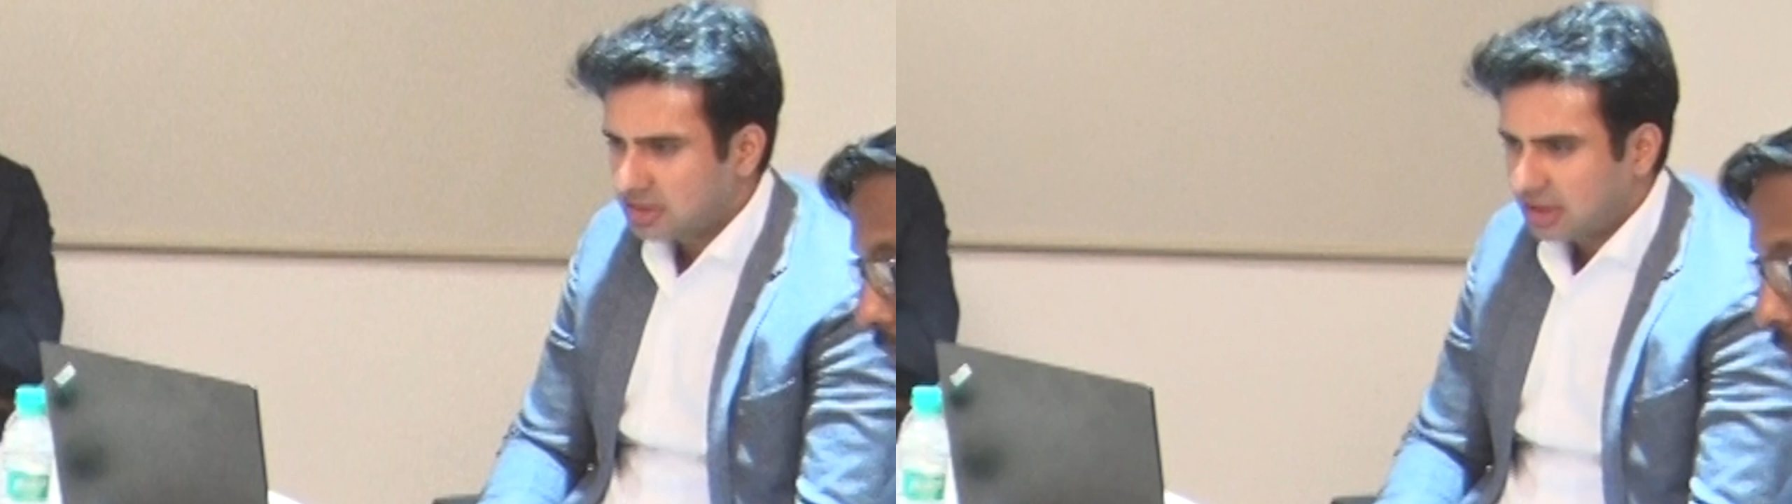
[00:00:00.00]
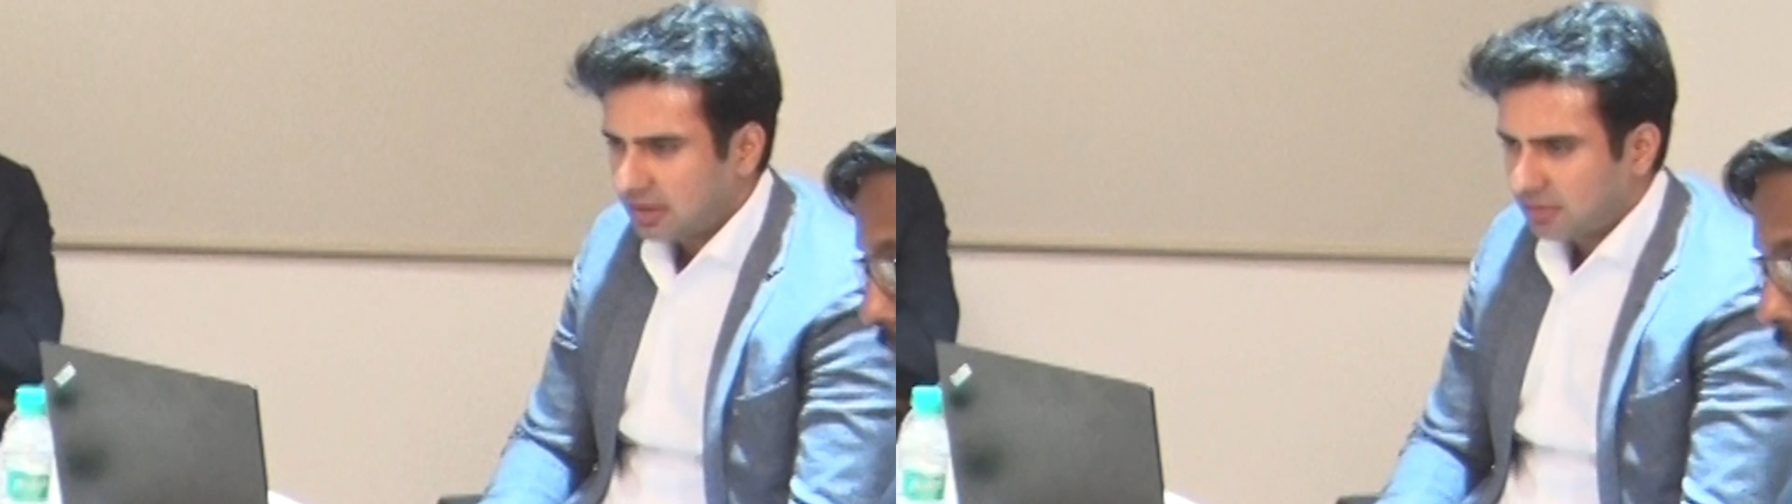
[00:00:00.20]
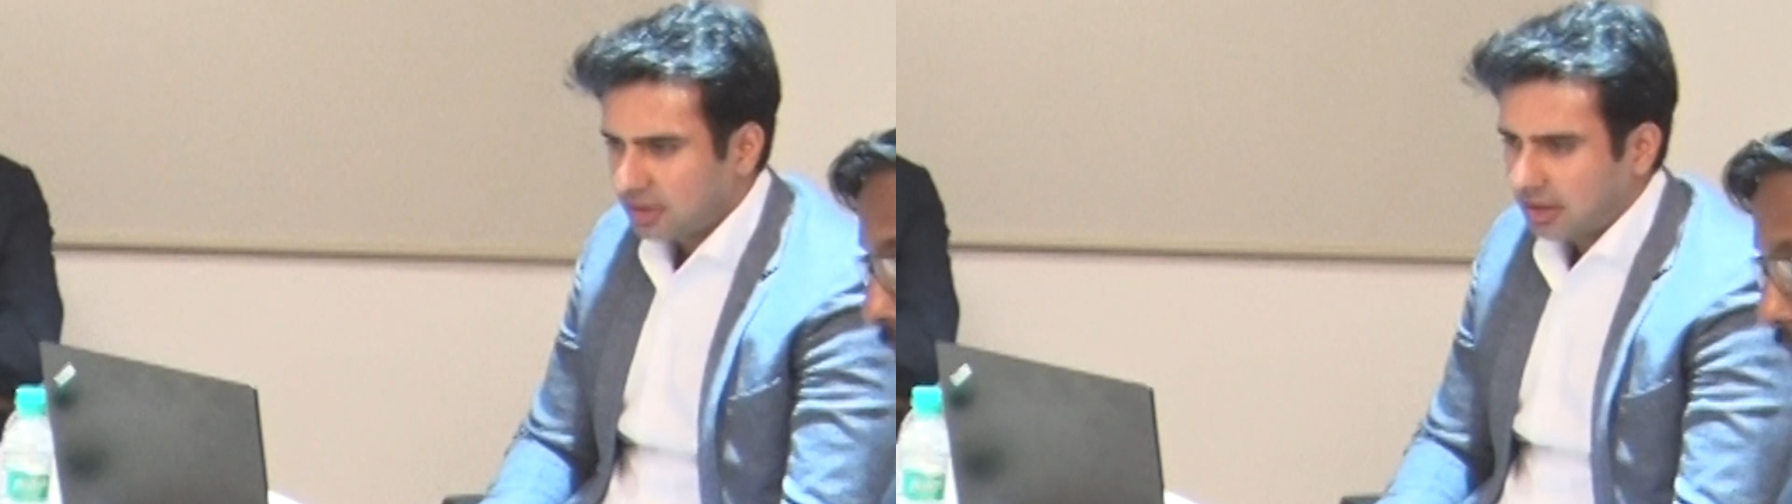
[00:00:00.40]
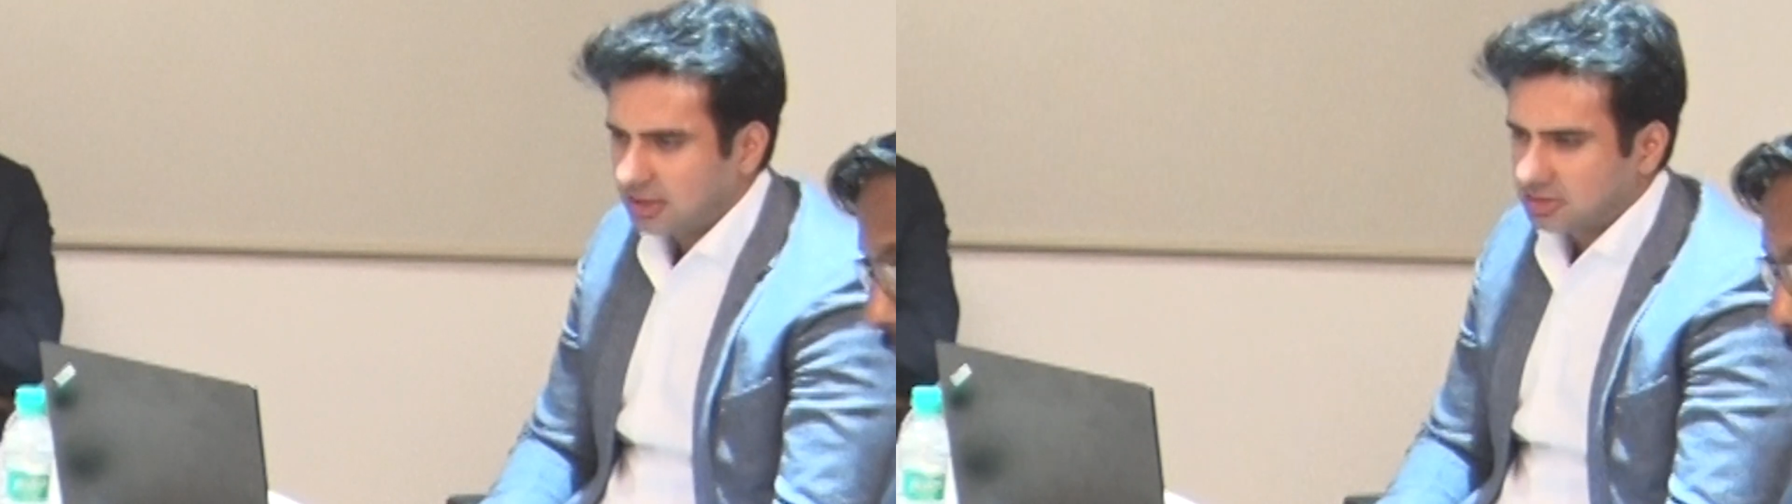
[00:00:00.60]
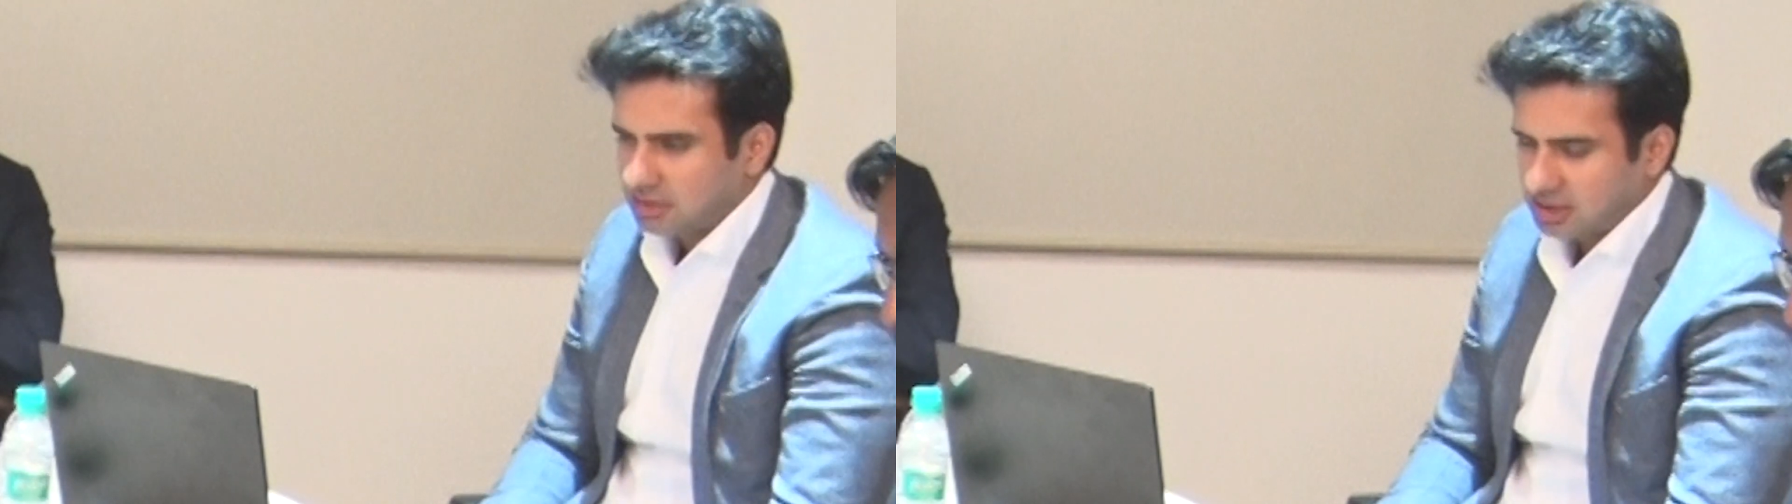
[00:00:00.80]
saved,
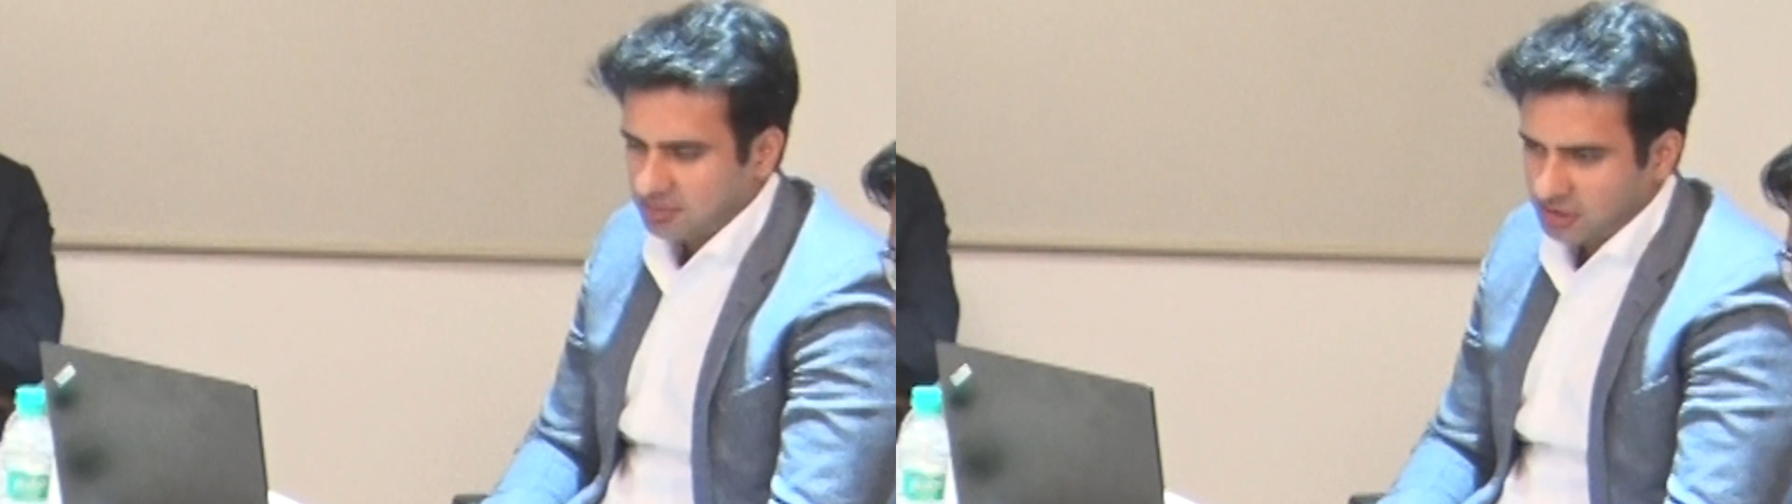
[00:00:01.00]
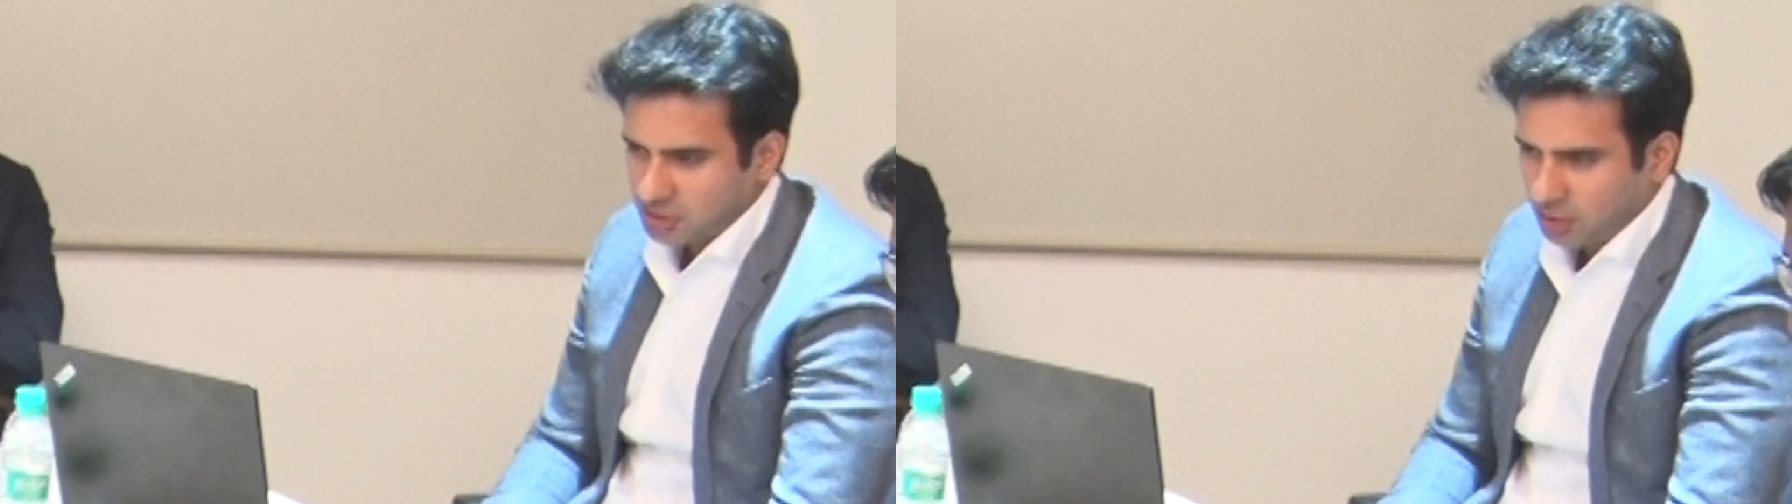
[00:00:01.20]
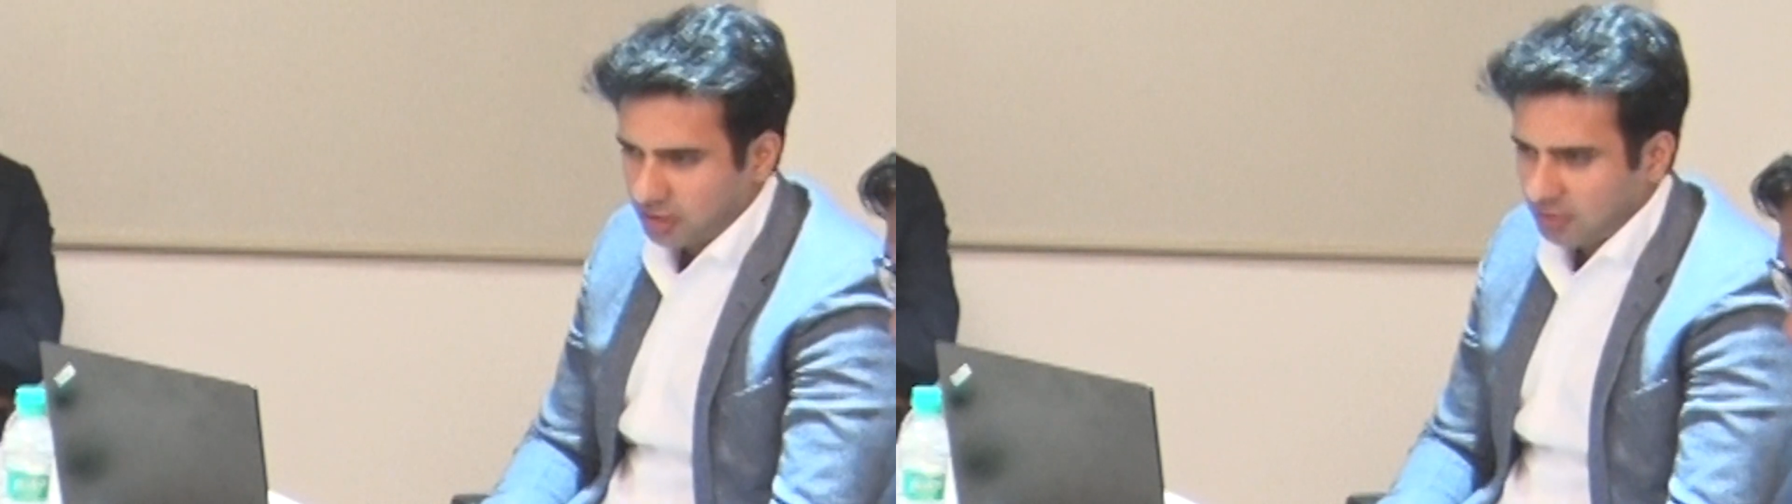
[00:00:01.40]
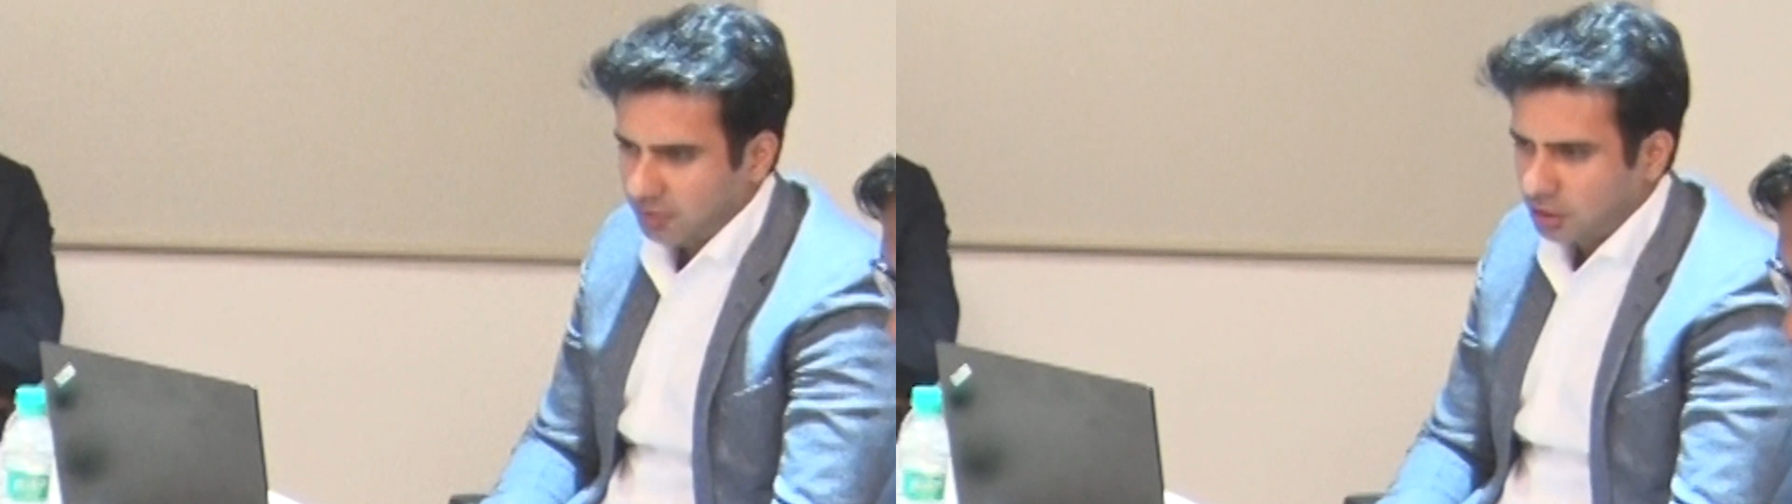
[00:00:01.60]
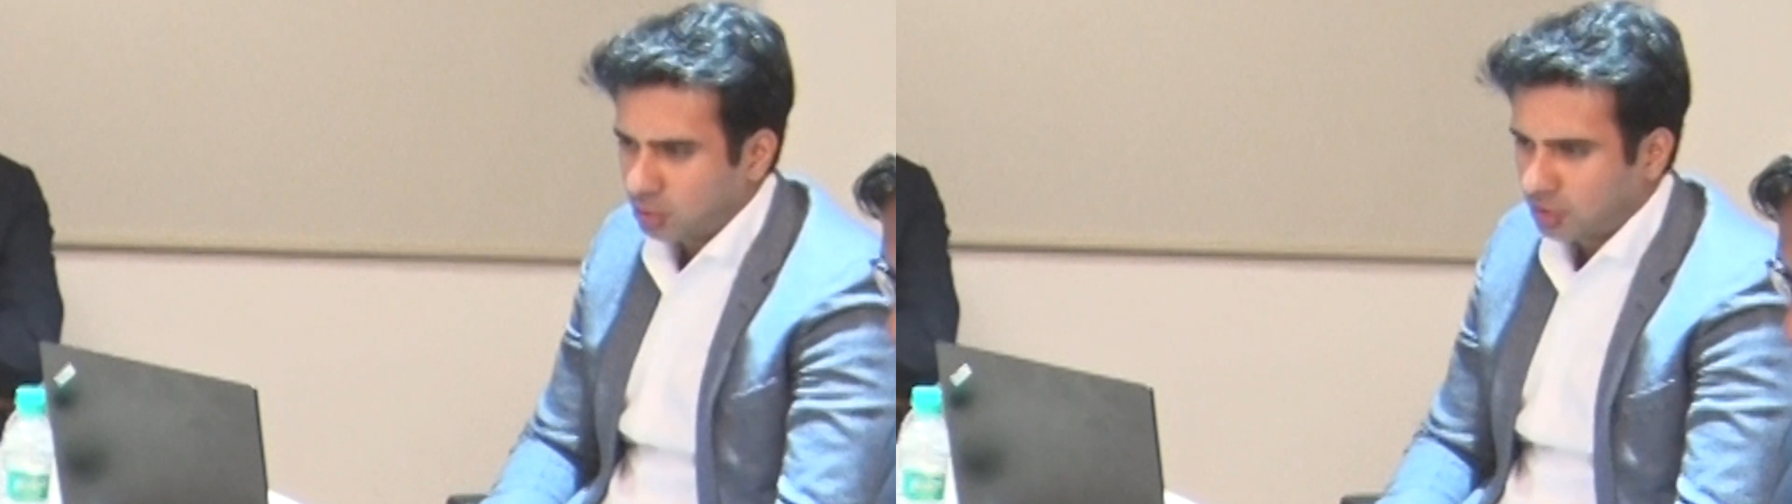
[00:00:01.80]
as we saw in the
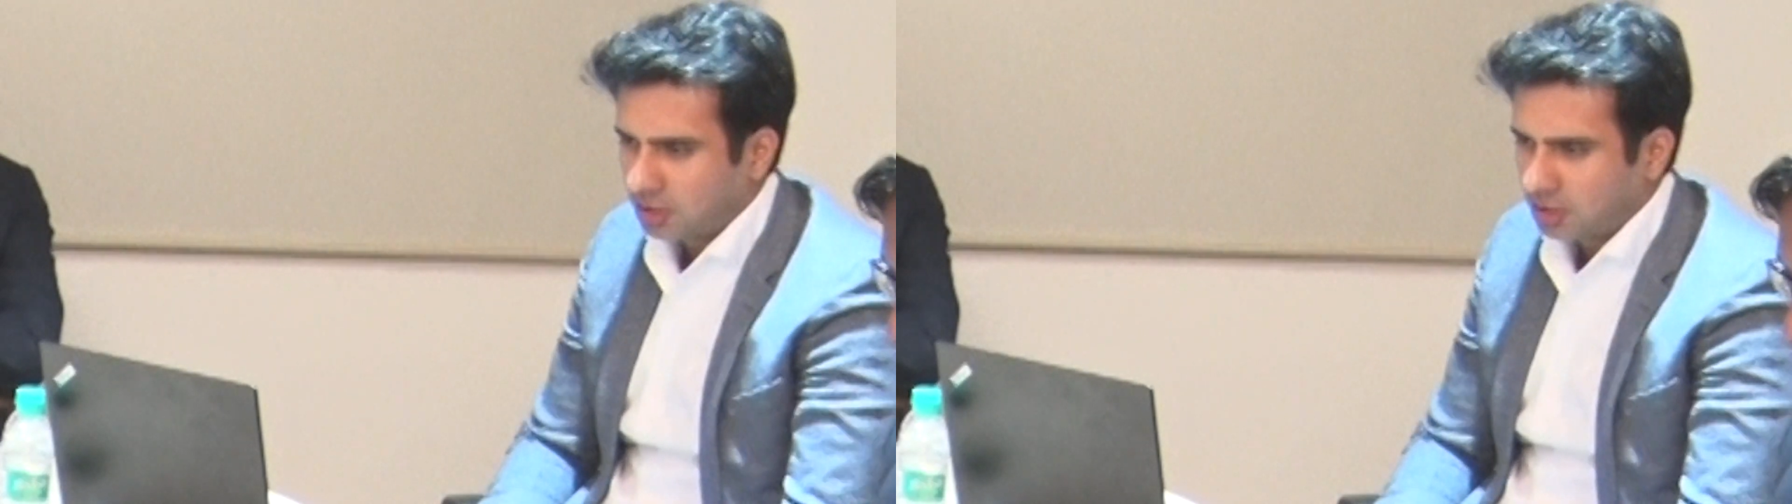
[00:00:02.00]
video